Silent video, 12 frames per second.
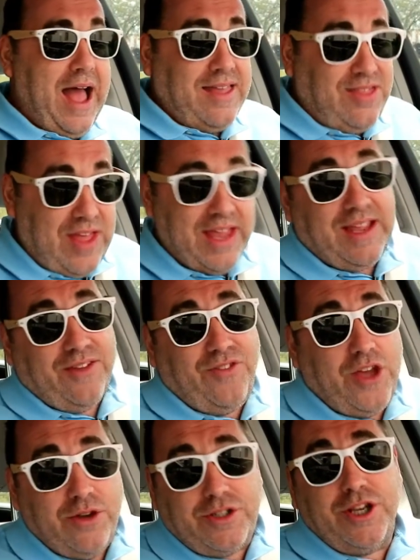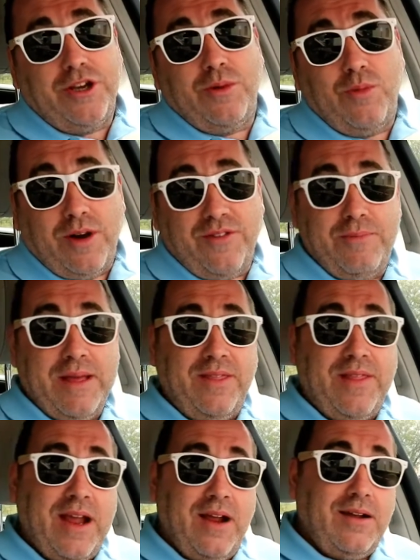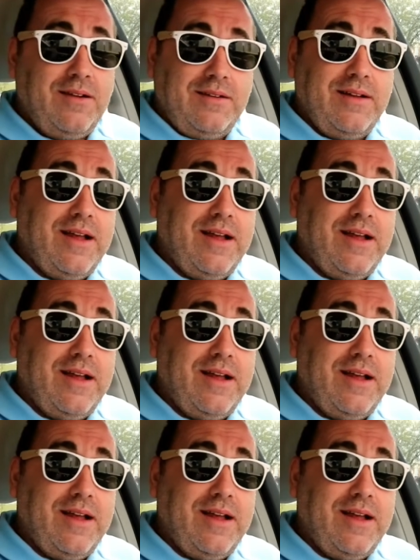I think if YouTube would have been there